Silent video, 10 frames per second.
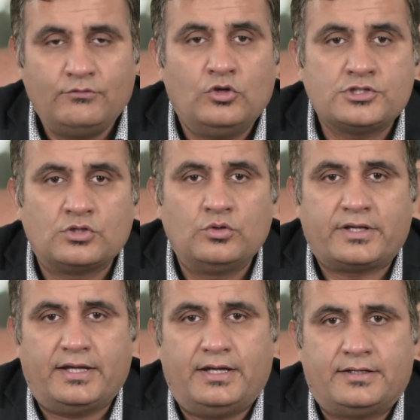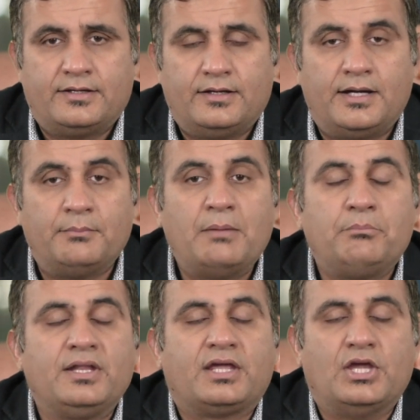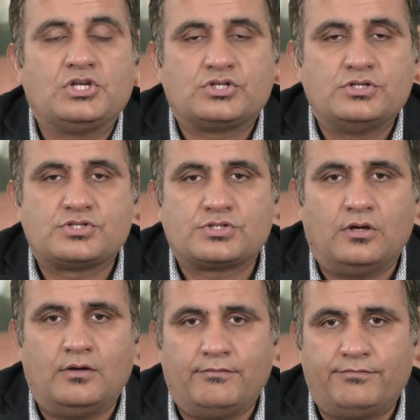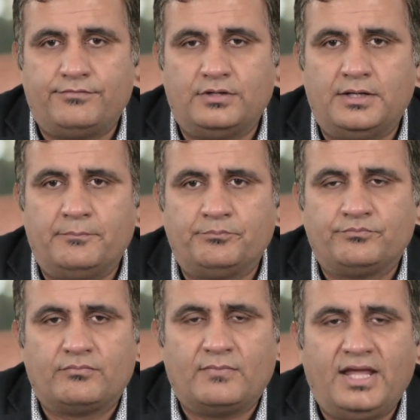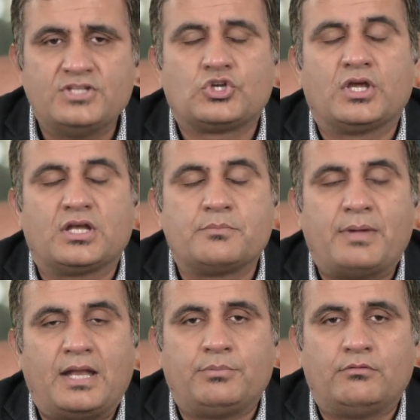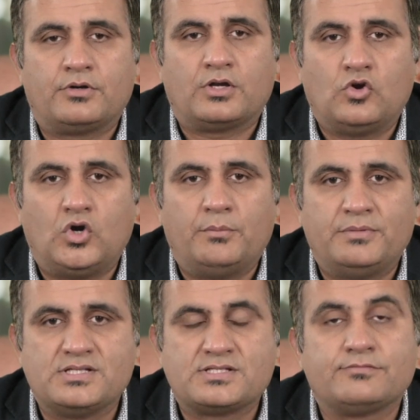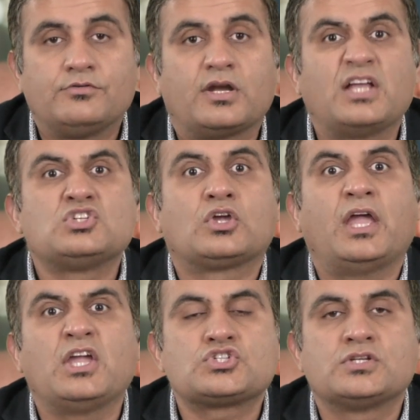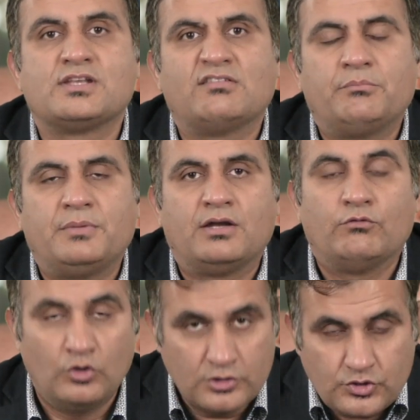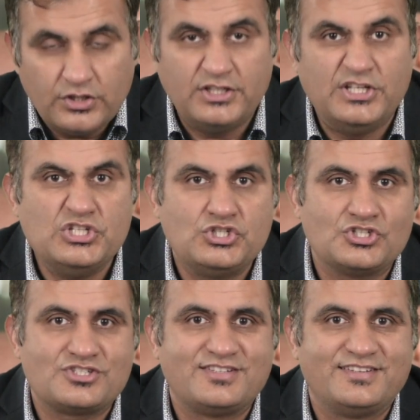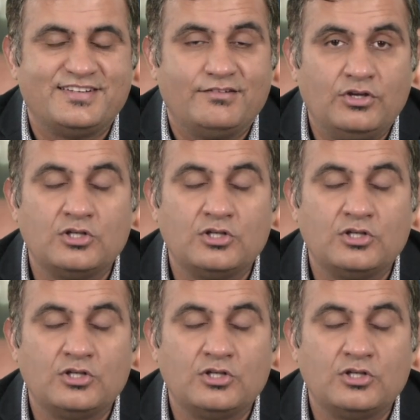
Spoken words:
And we also look at implications of educated manpower requirements for education development. We also need teachers.